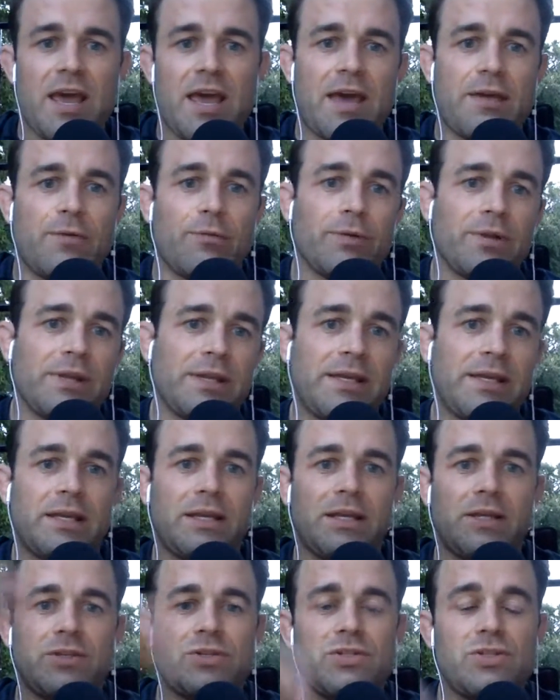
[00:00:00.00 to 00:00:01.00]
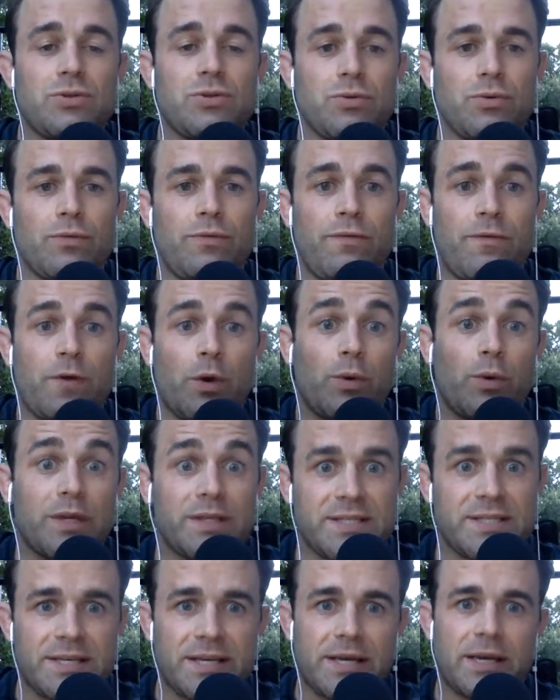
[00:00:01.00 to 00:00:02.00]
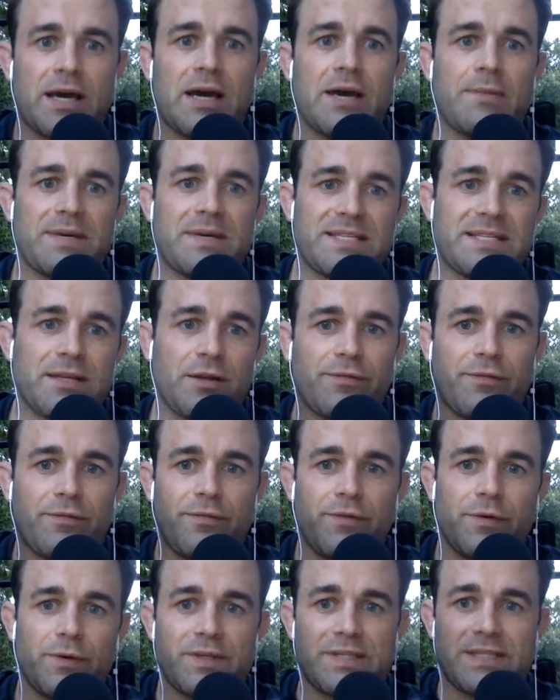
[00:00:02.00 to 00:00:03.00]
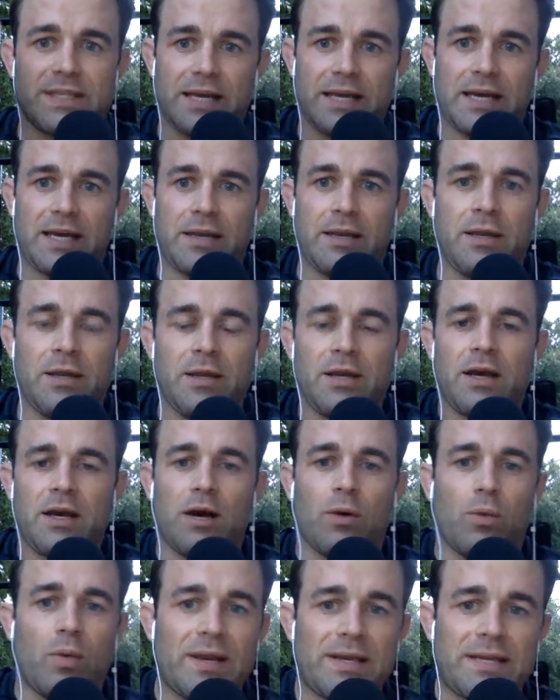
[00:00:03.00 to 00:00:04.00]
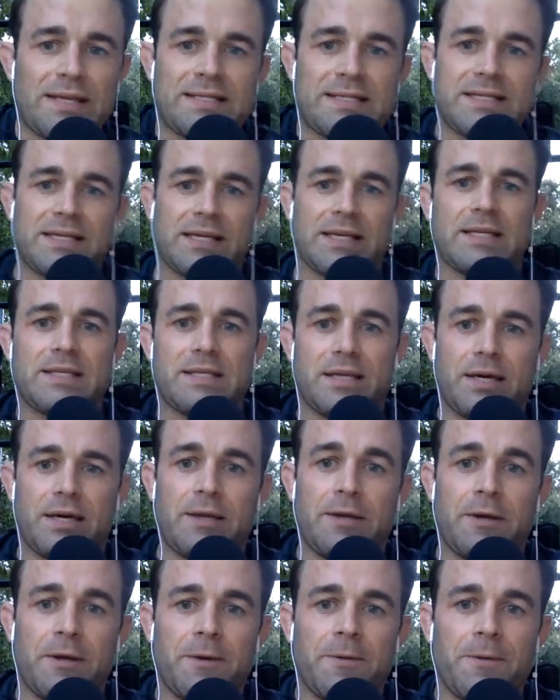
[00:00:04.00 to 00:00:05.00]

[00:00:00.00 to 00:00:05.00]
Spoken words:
and really getting to focusing on myself and focusing on what needs to get done.